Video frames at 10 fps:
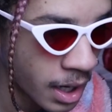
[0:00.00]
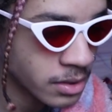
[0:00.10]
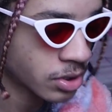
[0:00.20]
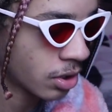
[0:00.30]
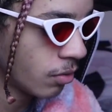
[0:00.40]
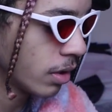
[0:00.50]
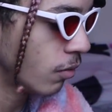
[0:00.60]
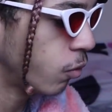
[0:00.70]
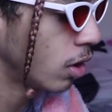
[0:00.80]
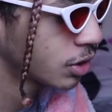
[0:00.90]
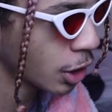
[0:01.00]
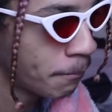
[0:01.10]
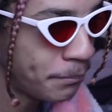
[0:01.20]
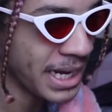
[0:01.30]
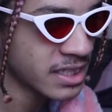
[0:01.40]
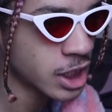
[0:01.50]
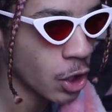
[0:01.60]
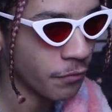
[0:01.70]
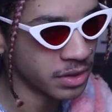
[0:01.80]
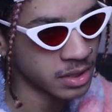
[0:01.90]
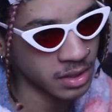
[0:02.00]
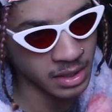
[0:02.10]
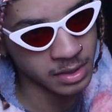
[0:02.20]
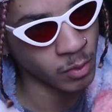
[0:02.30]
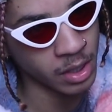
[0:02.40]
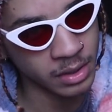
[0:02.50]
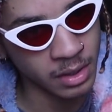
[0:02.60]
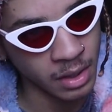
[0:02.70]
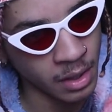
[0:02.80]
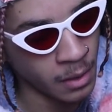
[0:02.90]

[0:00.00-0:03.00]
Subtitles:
Alright, so we're gonna watch a bit of this one